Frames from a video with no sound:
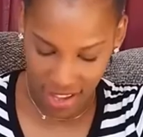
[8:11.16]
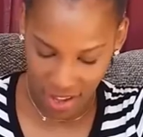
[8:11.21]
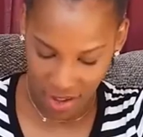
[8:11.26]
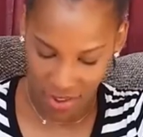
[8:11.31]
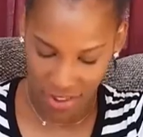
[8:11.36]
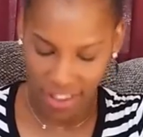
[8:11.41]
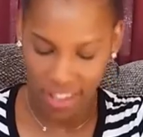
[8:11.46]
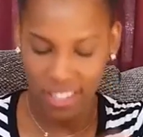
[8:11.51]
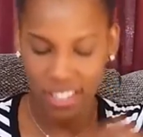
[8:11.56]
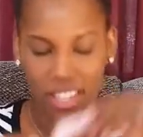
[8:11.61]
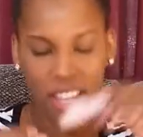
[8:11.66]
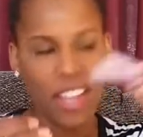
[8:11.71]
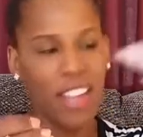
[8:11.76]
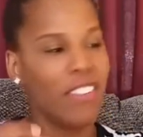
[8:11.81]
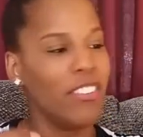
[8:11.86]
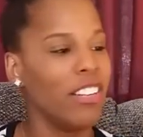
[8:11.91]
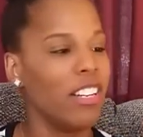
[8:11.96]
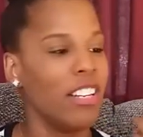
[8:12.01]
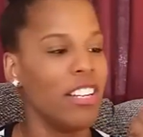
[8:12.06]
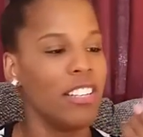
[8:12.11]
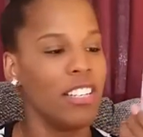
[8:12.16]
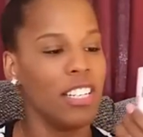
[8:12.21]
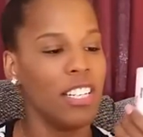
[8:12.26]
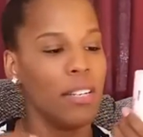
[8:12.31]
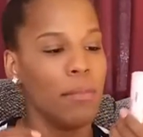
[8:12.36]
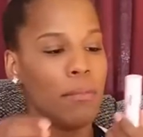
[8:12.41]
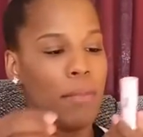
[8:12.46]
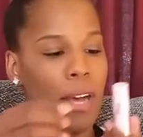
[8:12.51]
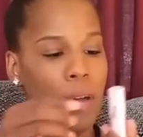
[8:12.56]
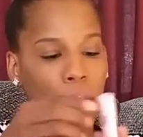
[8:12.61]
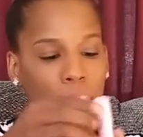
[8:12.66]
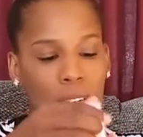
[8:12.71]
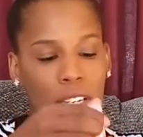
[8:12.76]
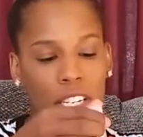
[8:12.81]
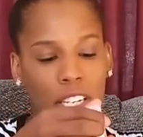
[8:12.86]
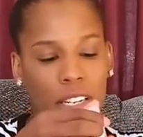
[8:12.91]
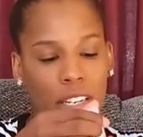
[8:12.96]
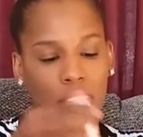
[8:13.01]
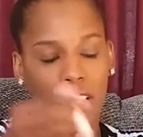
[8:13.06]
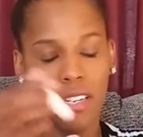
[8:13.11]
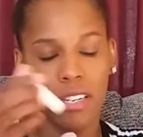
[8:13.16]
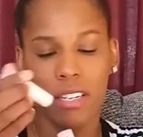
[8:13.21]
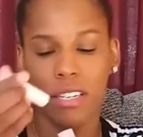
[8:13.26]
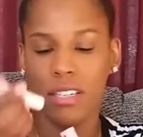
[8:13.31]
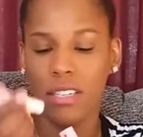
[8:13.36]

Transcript: Oh, I also have another lip balm in here.